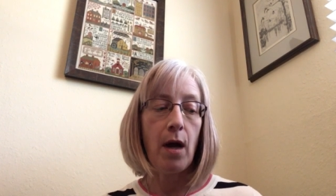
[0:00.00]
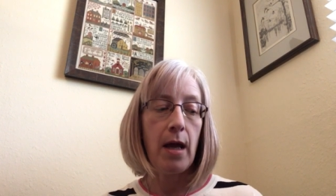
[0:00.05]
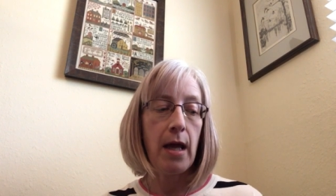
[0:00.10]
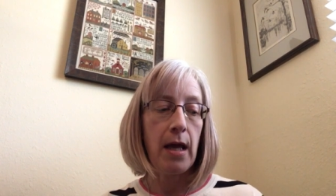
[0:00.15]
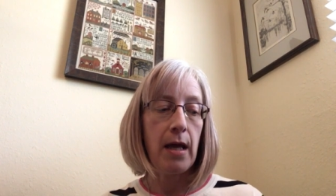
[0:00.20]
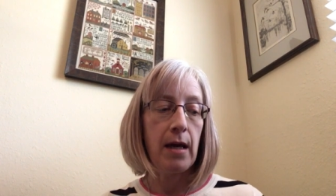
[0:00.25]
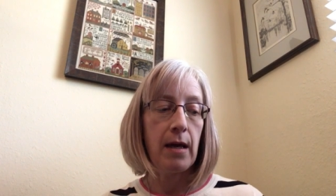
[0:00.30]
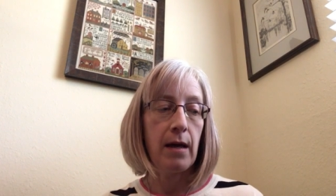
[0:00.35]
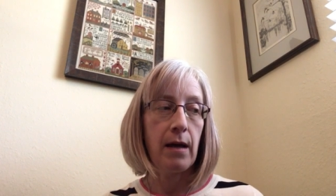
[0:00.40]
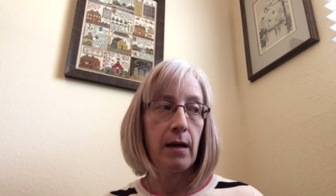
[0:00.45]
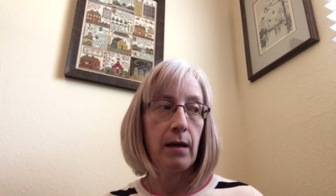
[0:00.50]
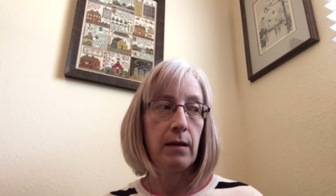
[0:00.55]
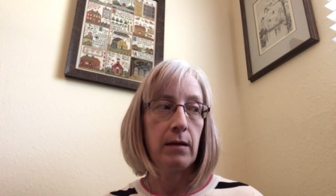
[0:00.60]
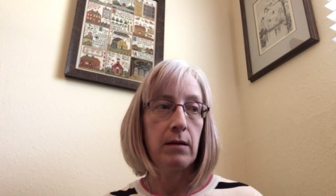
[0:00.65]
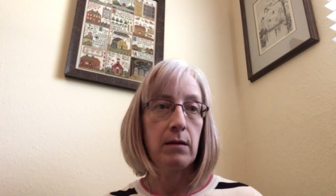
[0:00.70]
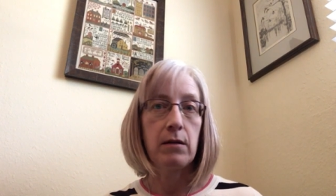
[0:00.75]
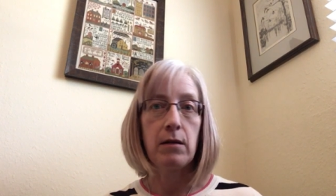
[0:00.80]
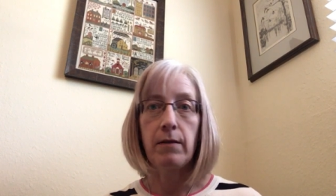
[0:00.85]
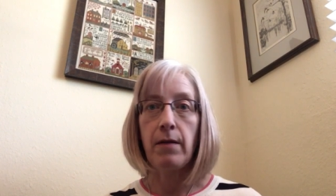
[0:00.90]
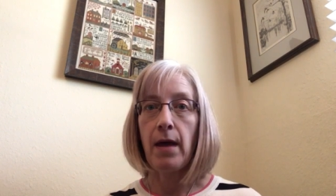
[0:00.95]

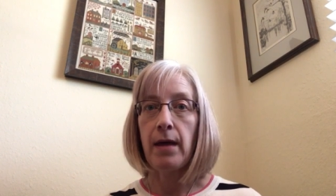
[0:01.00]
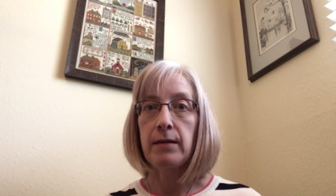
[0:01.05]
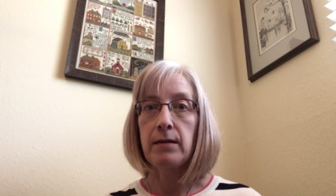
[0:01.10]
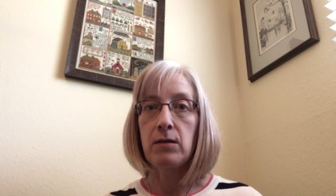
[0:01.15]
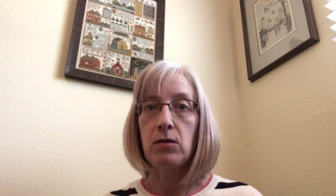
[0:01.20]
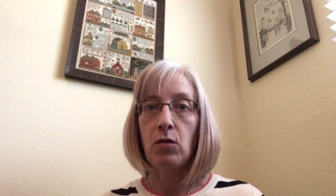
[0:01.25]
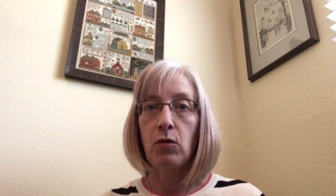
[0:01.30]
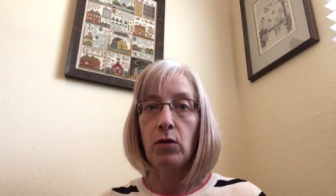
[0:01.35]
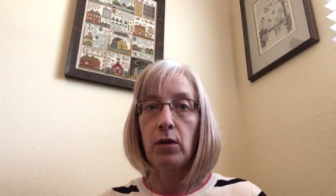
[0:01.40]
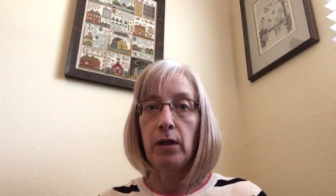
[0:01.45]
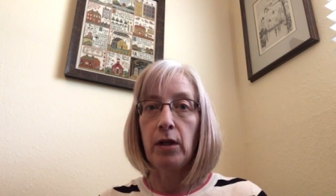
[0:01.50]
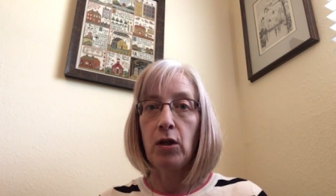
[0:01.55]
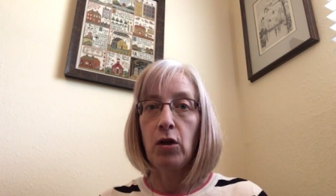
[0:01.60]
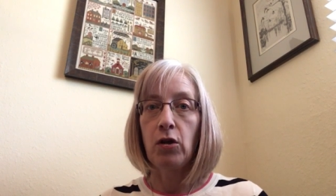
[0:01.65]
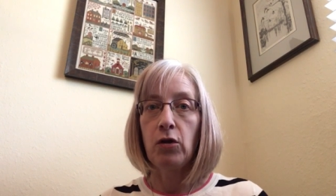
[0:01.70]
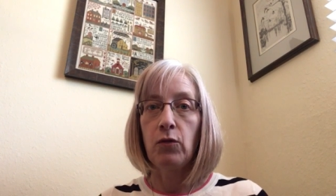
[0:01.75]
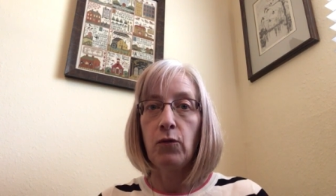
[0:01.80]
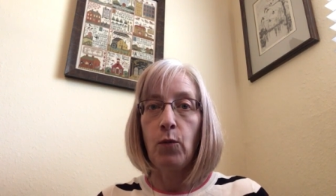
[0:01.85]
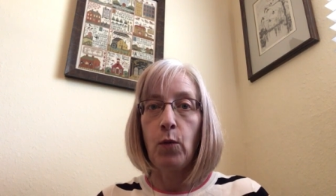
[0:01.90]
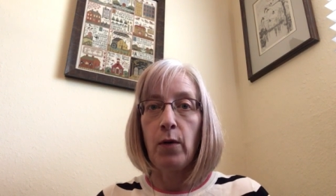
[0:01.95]
and that's totally
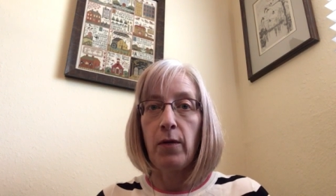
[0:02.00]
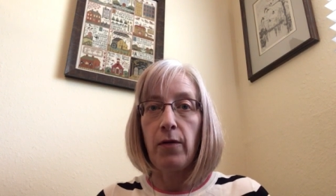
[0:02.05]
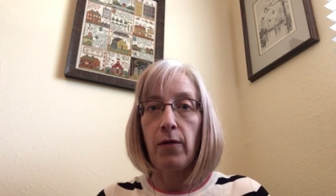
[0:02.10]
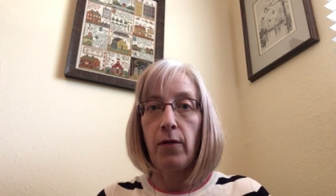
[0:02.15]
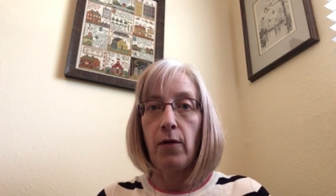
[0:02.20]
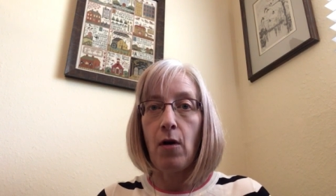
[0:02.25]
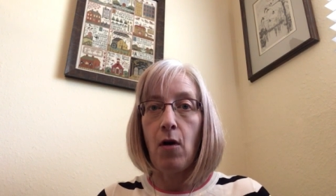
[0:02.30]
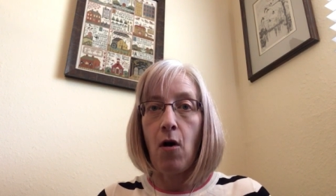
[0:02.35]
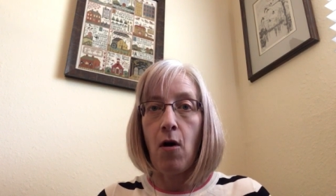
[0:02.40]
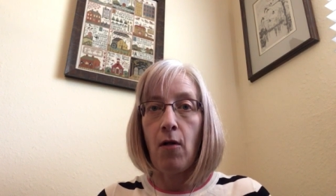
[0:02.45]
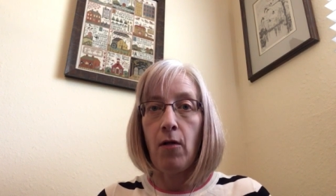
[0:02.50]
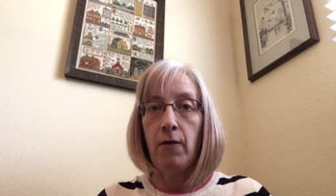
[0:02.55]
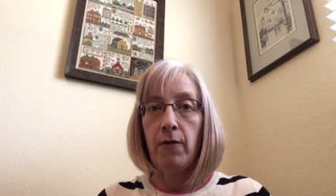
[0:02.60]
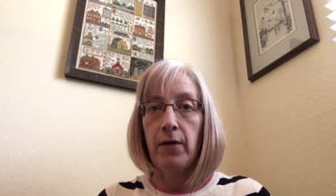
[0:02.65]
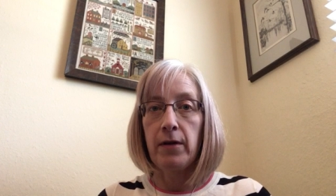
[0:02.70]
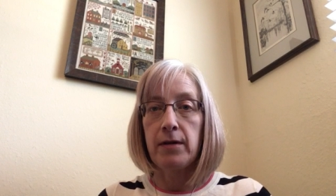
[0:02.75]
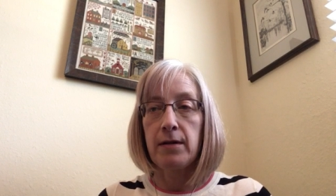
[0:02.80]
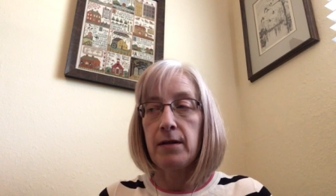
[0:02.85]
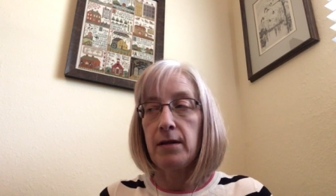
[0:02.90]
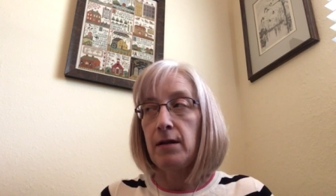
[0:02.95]
good with all of
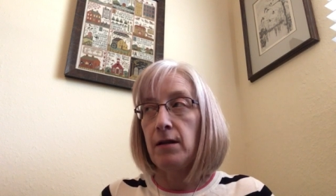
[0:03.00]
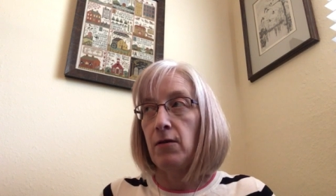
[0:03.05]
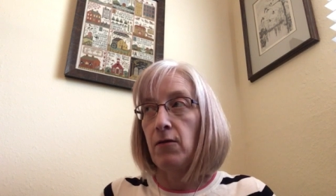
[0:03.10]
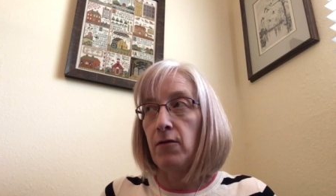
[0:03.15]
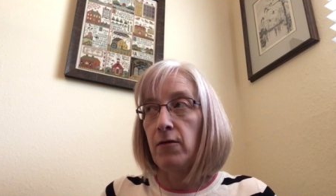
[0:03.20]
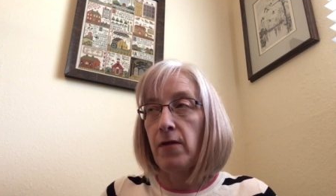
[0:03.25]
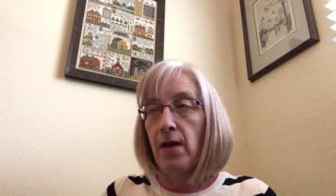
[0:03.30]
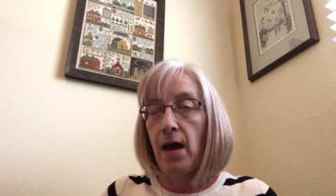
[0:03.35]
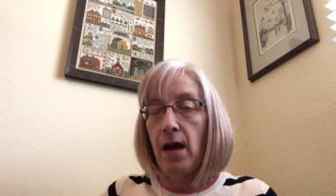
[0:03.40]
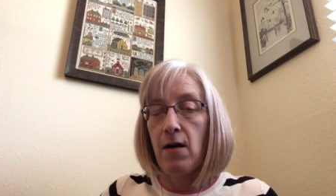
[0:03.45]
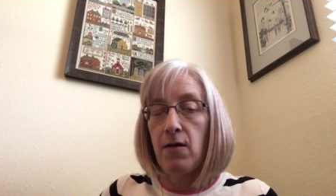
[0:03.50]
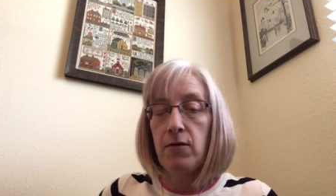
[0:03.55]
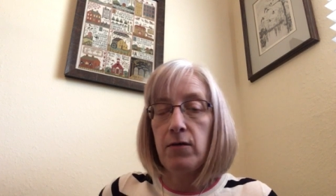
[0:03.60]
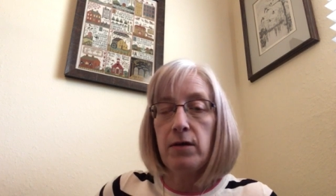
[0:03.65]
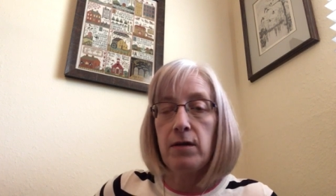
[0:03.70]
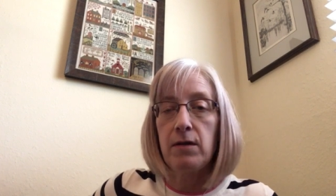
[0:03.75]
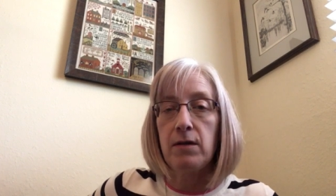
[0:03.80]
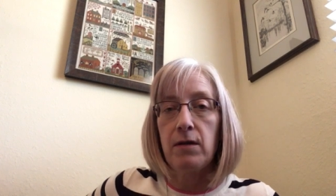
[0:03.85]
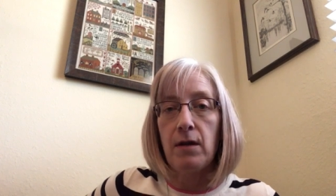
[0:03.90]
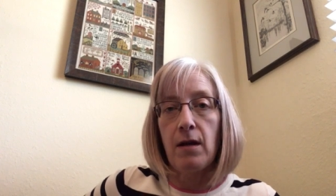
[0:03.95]
us here in the
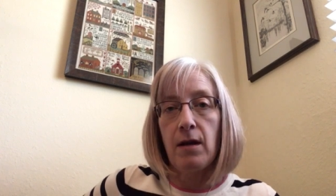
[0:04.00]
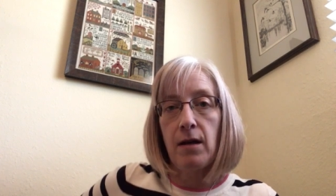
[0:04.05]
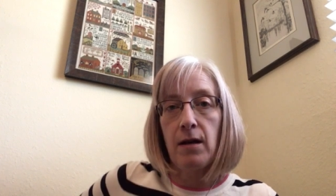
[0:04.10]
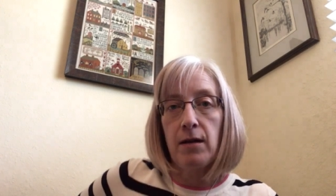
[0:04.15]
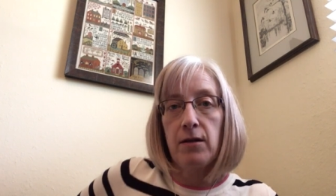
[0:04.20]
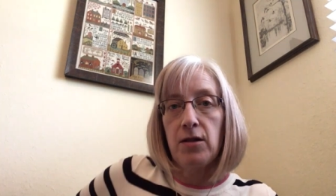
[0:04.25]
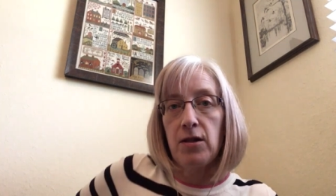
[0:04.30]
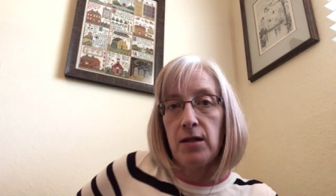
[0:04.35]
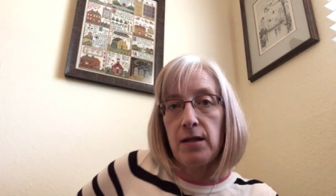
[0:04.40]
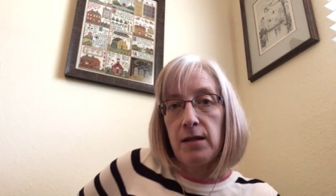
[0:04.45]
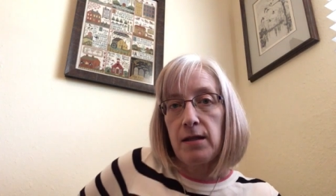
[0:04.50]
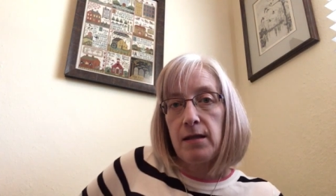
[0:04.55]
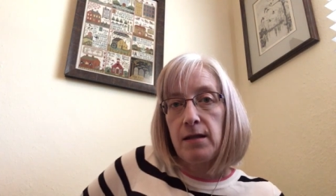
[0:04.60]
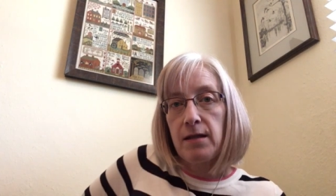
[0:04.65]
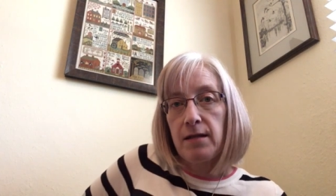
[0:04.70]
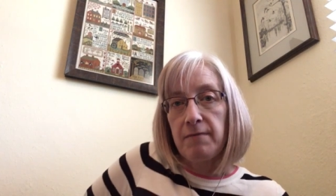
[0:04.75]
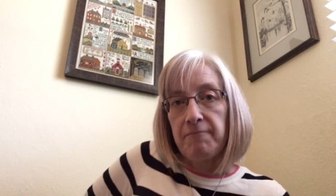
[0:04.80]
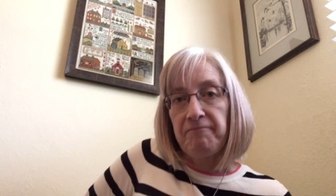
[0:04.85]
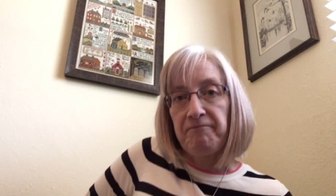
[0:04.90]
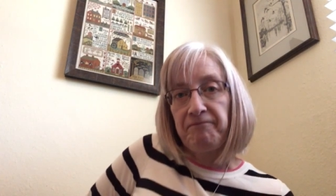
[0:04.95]
house.
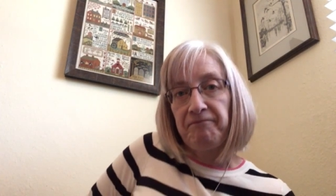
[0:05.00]
Just